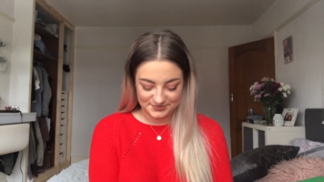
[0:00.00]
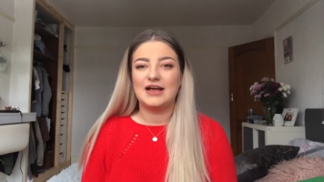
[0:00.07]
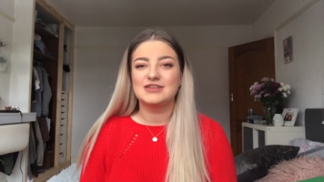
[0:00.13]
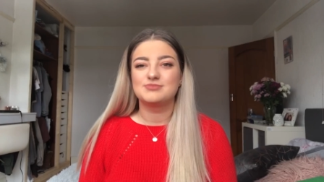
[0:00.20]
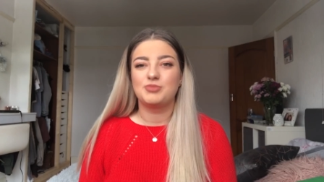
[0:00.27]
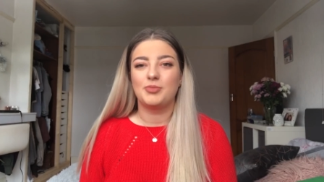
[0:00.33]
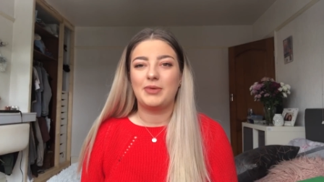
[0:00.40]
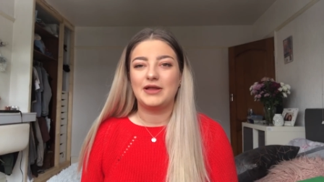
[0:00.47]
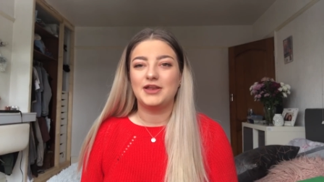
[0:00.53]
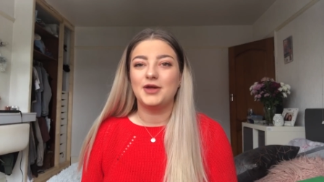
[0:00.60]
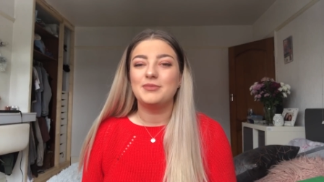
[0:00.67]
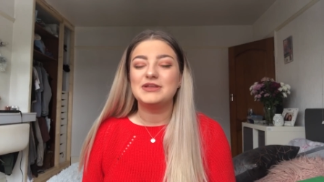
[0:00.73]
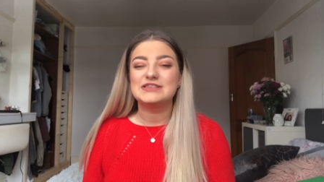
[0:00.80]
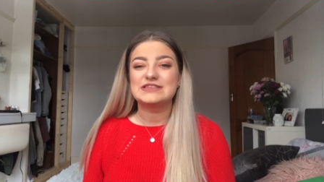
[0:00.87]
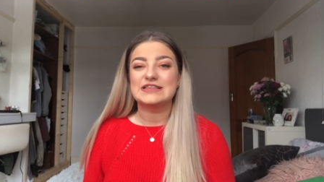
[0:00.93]
Last but by no
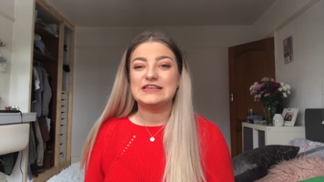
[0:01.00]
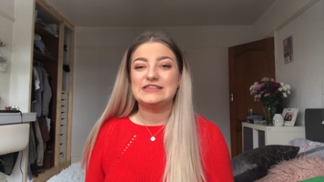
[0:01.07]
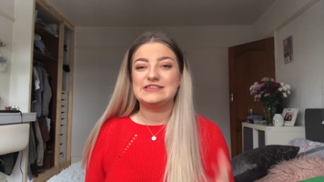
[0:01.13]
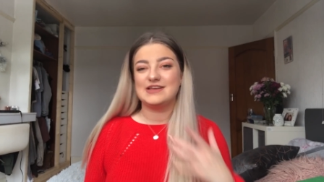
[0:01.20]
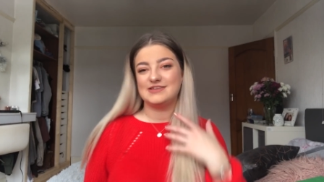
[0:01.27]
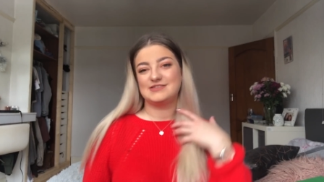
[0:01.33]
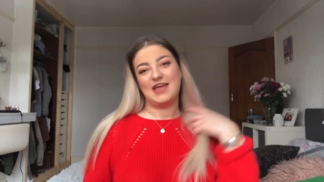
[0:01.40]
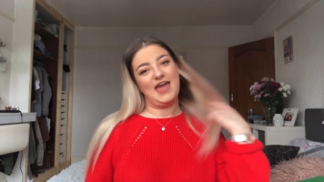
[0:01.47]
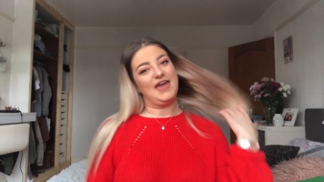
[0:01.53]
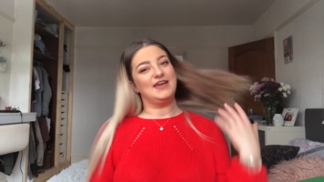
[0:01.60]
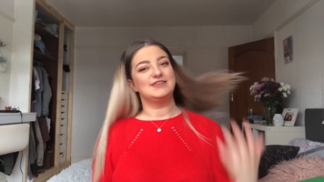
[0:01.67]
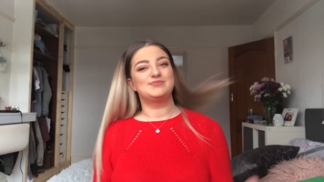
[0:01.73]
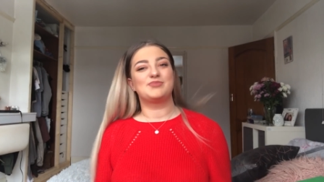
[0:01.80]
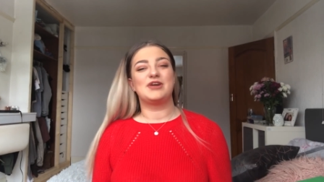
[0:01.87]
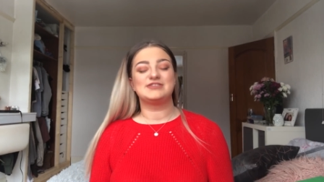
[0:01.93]
means least is
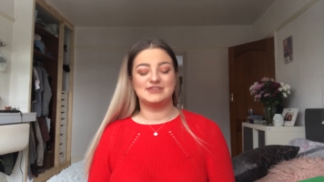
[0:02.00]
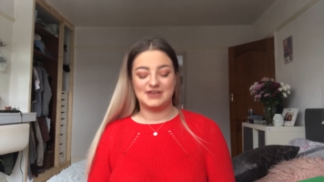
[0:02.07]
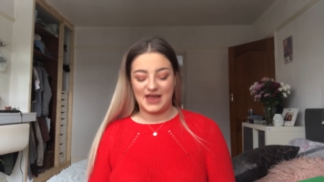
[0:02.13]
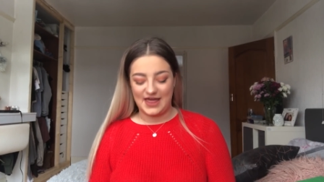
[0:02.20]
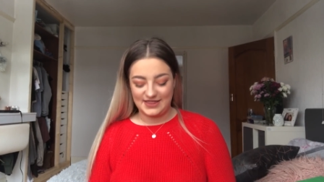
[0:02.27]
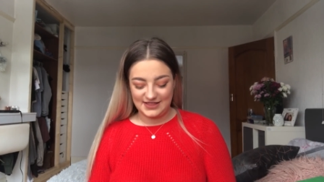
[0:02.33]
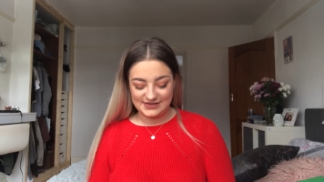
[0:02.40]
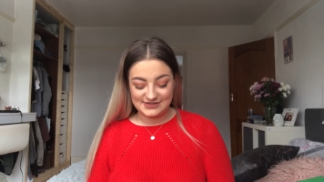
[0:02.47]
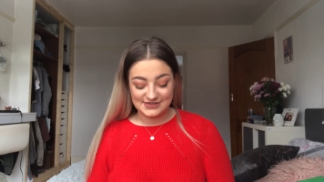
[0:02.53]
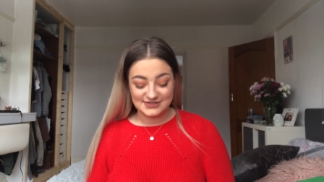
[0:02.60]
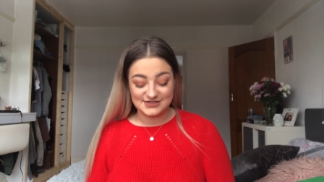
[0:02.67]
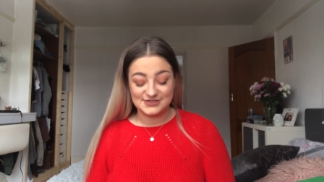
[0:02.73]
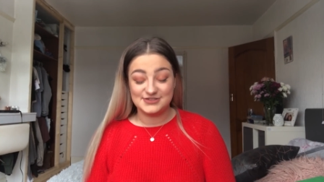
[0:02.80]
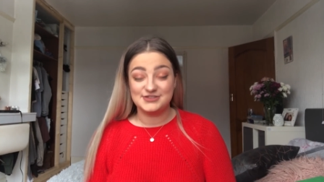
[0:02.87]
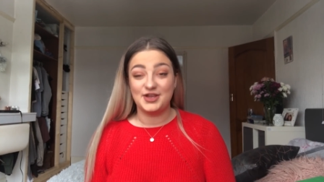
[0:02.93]
Kay's present, and this is
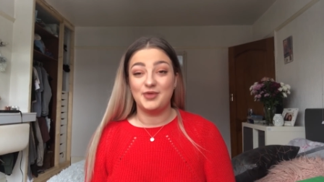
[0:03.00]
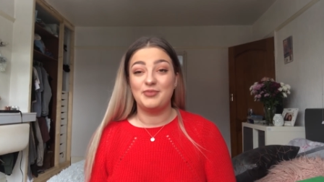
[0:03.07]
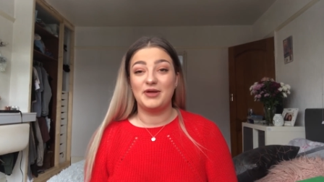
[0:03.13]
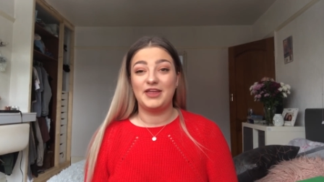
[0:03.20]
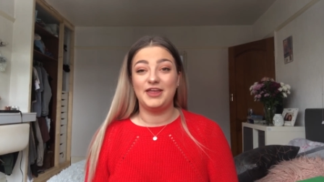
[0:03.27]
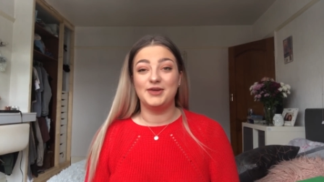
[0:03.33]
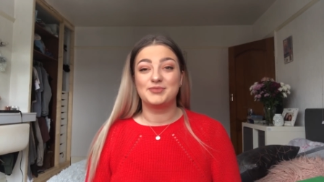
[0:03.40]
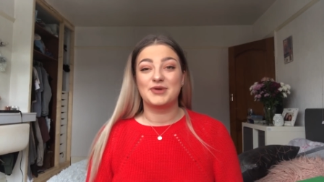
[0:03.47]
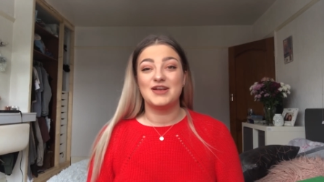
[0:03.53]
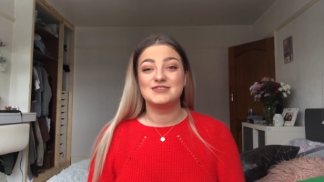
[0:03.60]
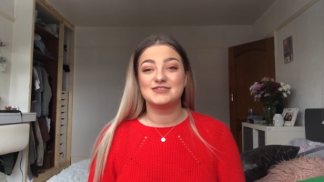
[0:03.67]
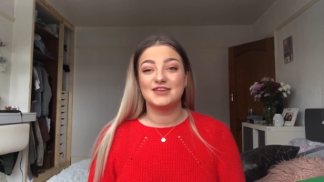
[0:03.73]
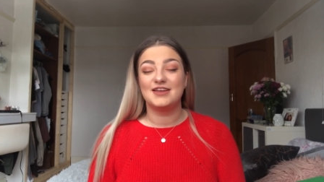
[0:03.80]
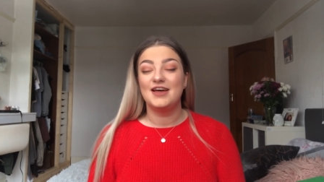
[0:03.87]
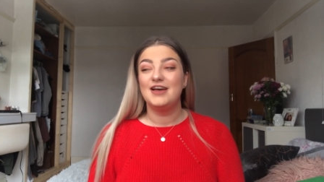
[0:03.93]
a super cute
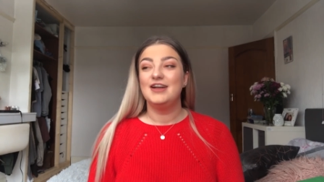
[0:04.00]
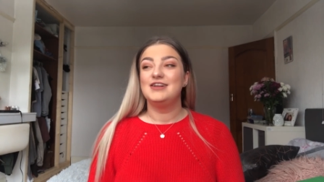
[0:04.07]
present.